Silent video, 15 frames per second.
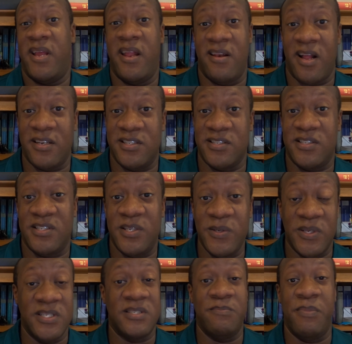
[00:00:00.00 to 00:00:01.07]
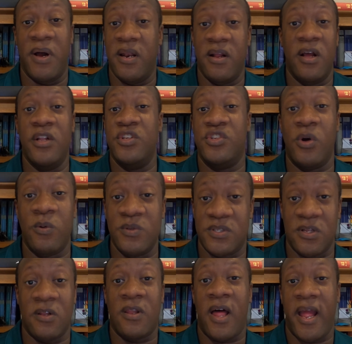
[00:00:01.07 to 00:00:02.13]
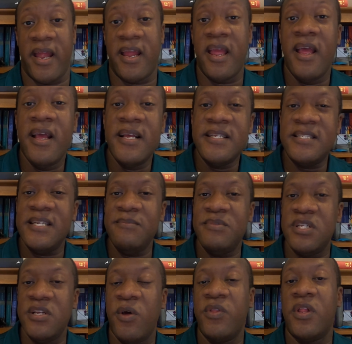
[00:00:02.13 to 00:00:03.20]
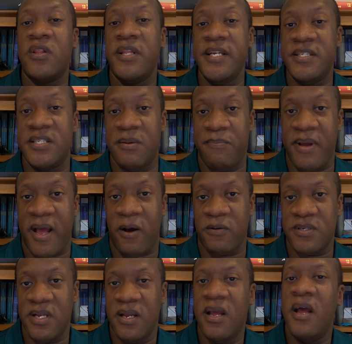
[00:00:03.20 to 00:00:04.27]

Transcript: and not just students, but adults alike, seem to know the least about.